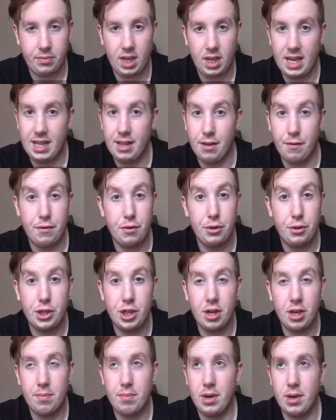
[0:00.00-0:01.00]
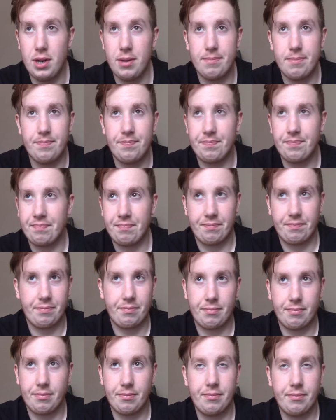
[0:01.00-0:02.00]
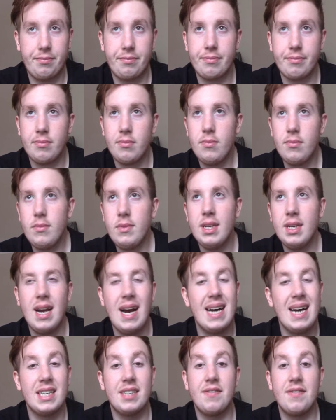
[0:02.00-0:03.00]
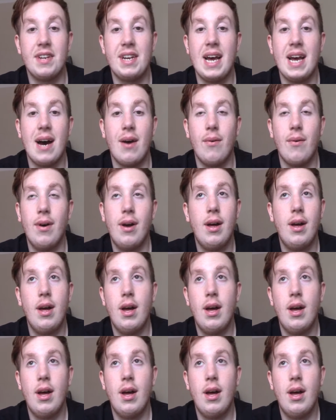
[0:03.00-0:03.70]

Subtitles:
in the future, but as for now,